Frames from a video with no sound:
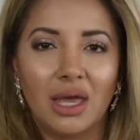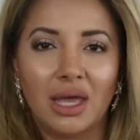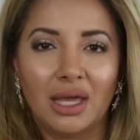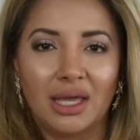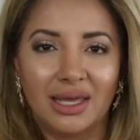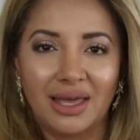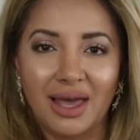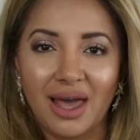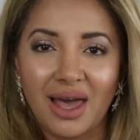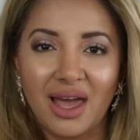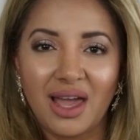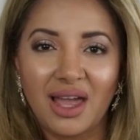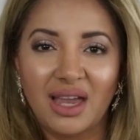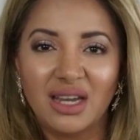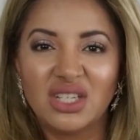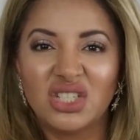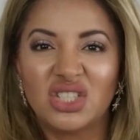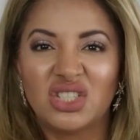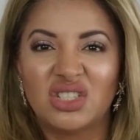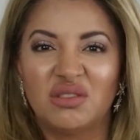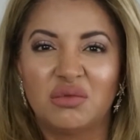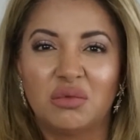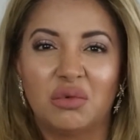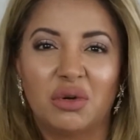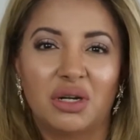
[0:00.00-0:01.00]
a guy
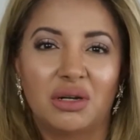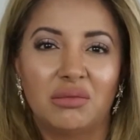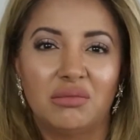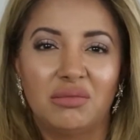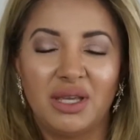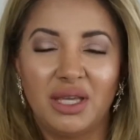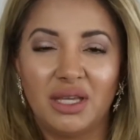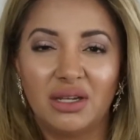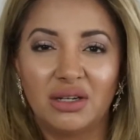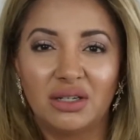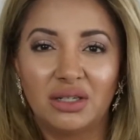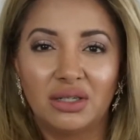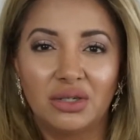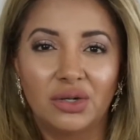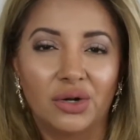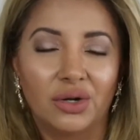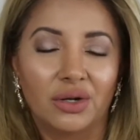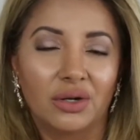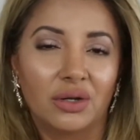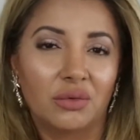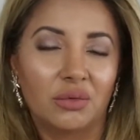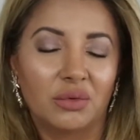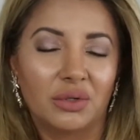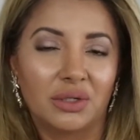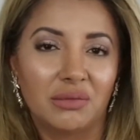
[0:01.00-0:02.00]
should wear a beard or
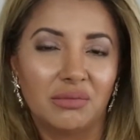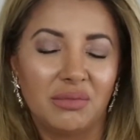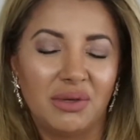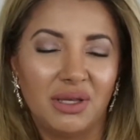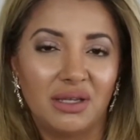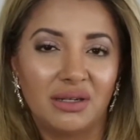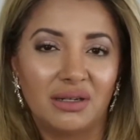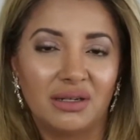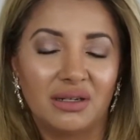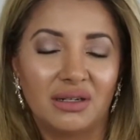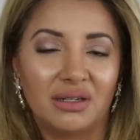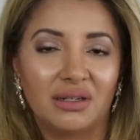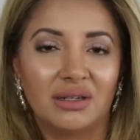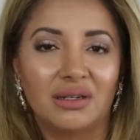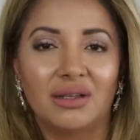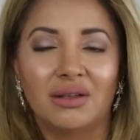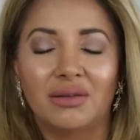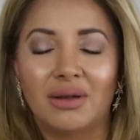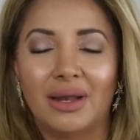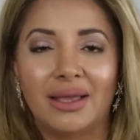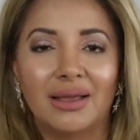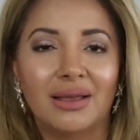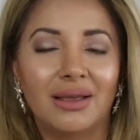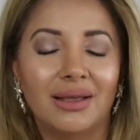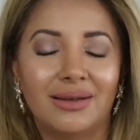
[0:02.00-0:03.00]
not wear a beard
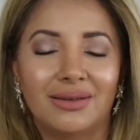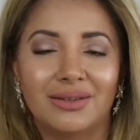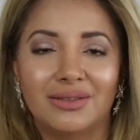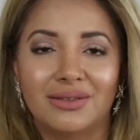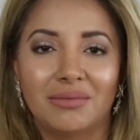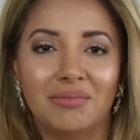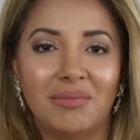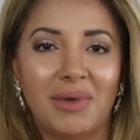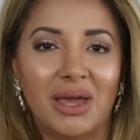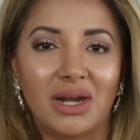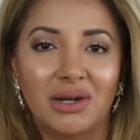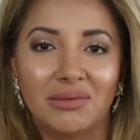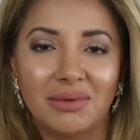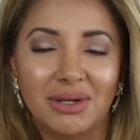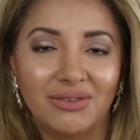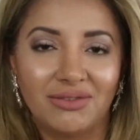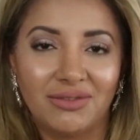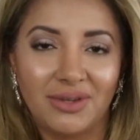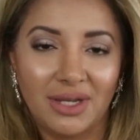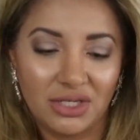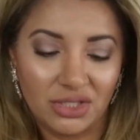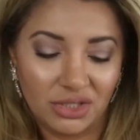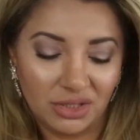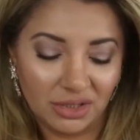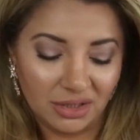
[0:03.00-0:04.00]
like it doesn't matter about
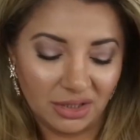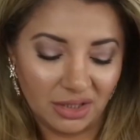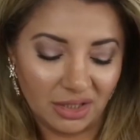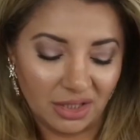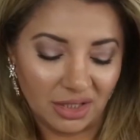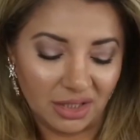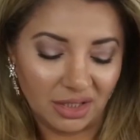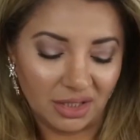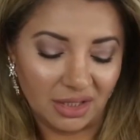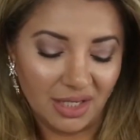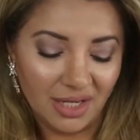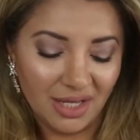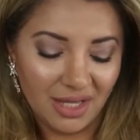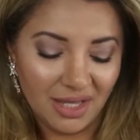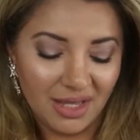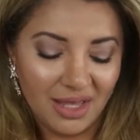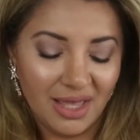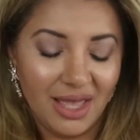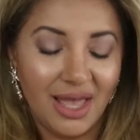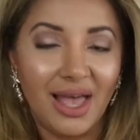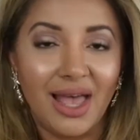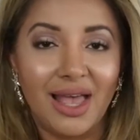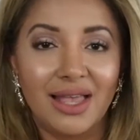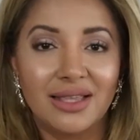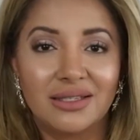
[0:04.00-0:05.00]
facial hair
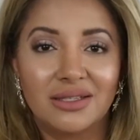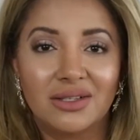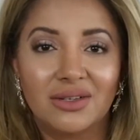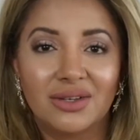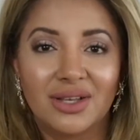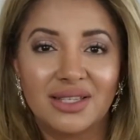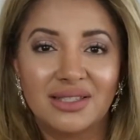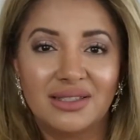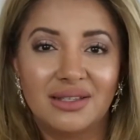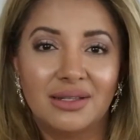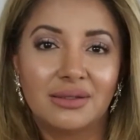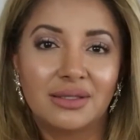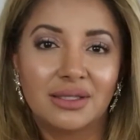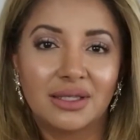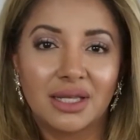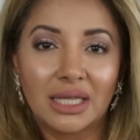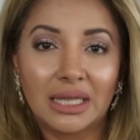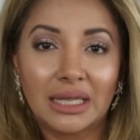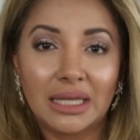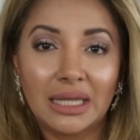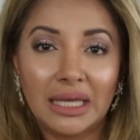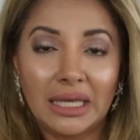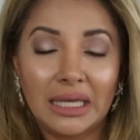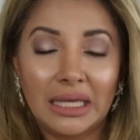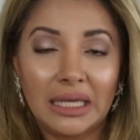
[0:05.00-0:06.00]
as long as it's
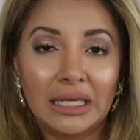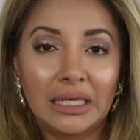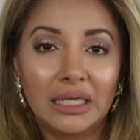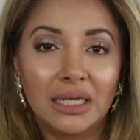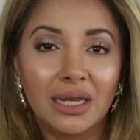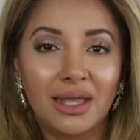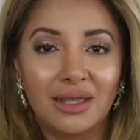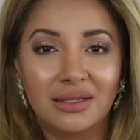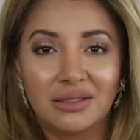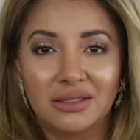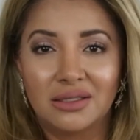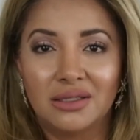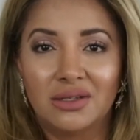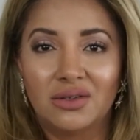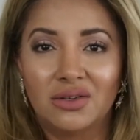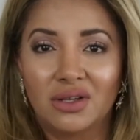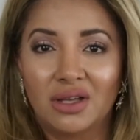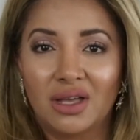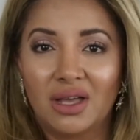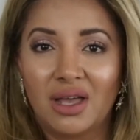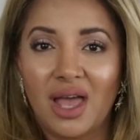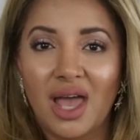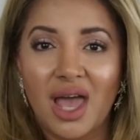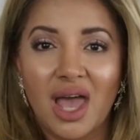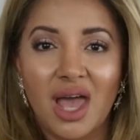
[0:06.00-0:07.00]
clean as
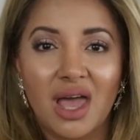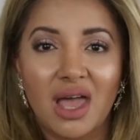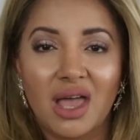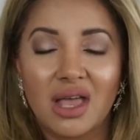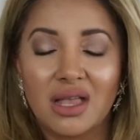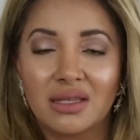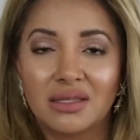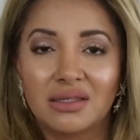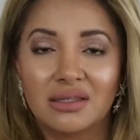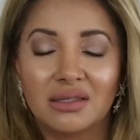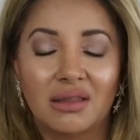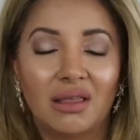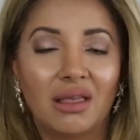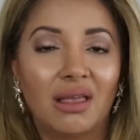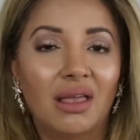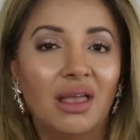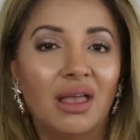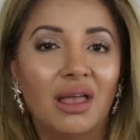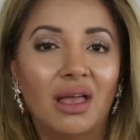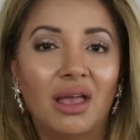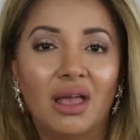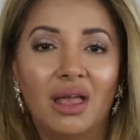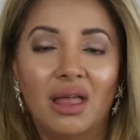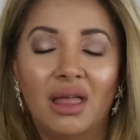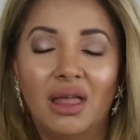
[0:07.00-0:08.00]
long as
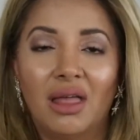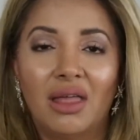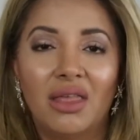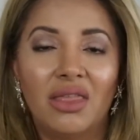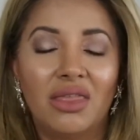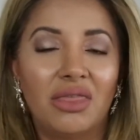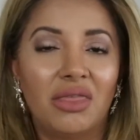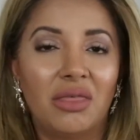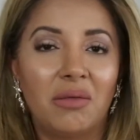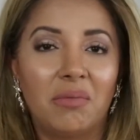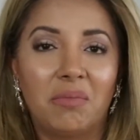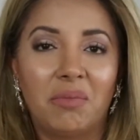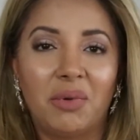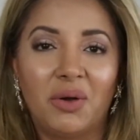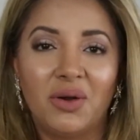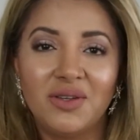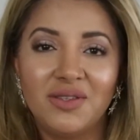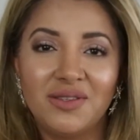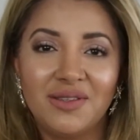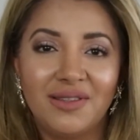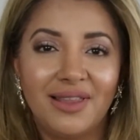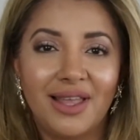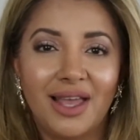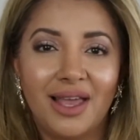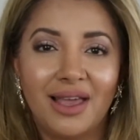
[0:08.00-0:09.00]
the
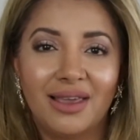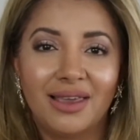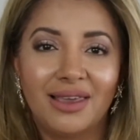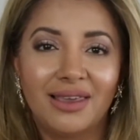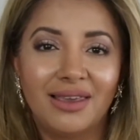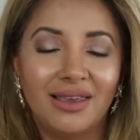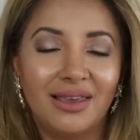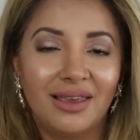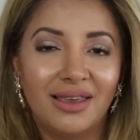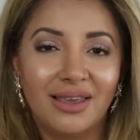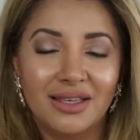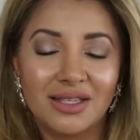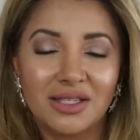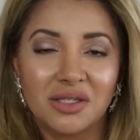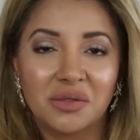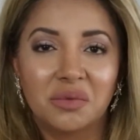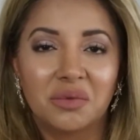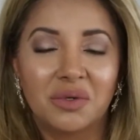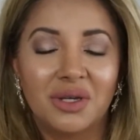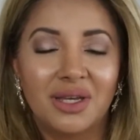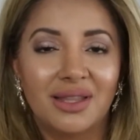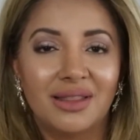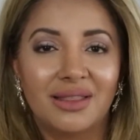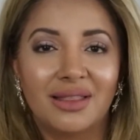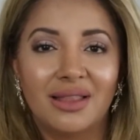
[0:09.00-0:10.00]
person that he is
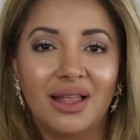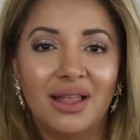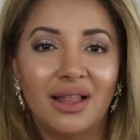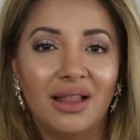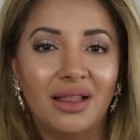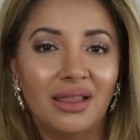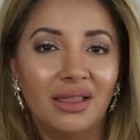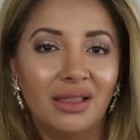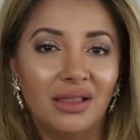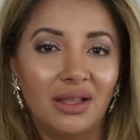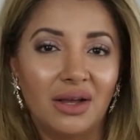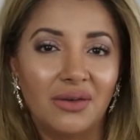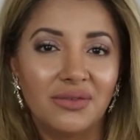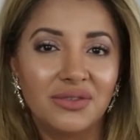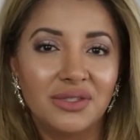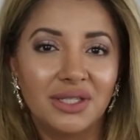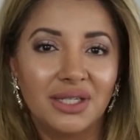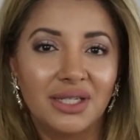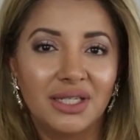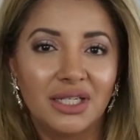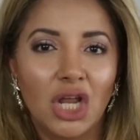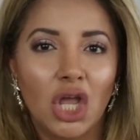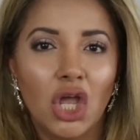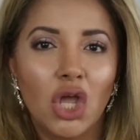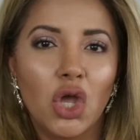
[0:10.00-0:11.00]
with loves
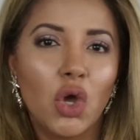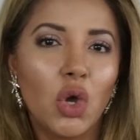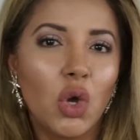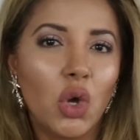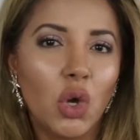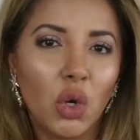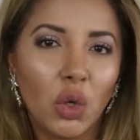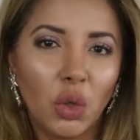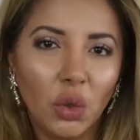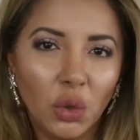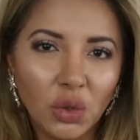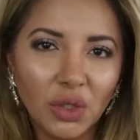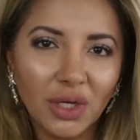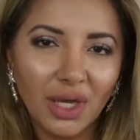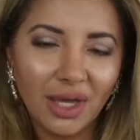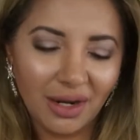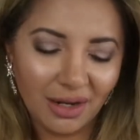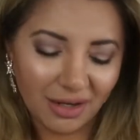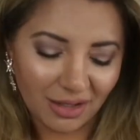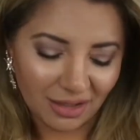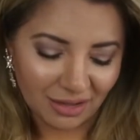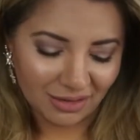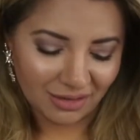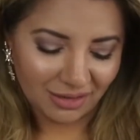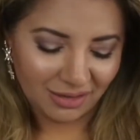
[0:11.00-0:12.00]
it who
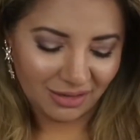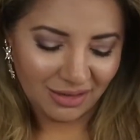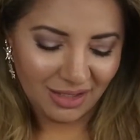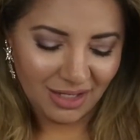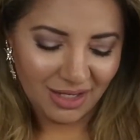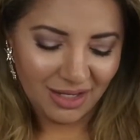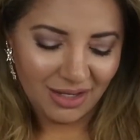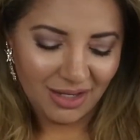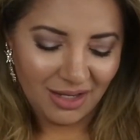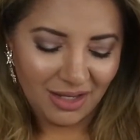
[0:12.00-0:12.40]
cares